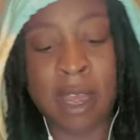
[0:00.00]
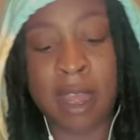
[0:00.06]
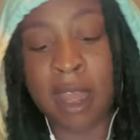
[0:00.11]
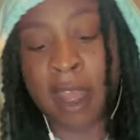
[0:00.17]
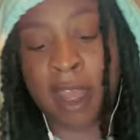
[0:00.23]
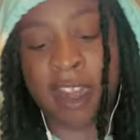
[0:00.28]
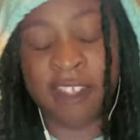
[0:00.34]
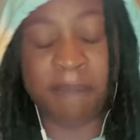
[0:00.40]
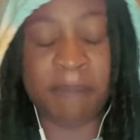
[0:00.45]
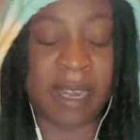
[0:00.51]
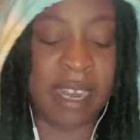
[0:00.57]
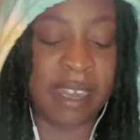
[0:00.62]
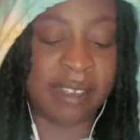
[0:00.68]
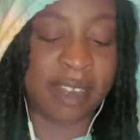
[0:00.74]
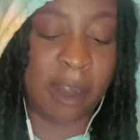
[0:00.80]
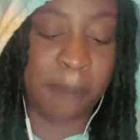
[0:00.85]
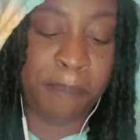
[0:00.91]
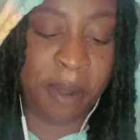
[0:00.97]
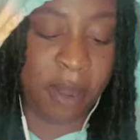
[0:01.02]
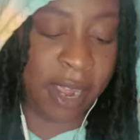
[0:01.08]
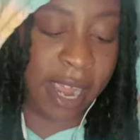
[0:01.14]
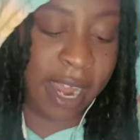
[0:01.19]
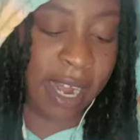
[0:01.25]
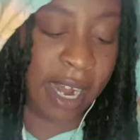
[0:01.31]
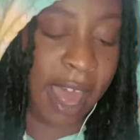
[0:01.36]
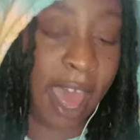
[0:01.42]
And it's because they're putting
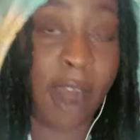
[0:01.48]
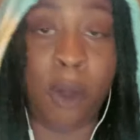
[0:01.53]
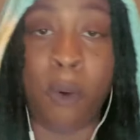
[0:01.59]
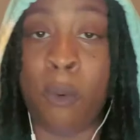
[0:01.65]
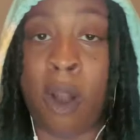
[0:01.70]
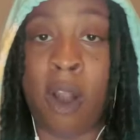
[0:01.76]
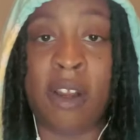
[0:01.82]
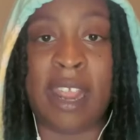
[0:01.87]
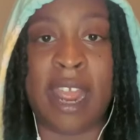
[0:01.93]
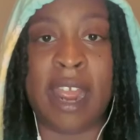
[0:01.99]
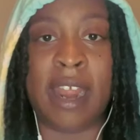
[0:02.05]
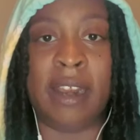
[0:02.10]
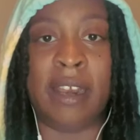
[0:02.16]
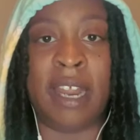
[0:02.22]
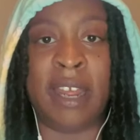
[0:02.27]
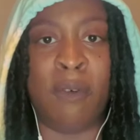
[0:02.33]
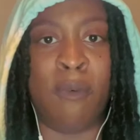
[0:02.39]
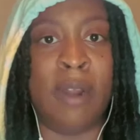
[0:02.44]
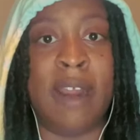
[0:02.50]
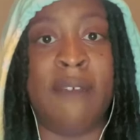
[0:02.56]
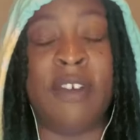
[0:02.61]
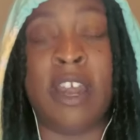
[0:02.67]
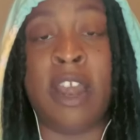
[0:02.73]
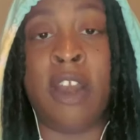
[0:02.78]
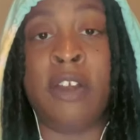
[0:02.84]
in a lot of work at like whatever they're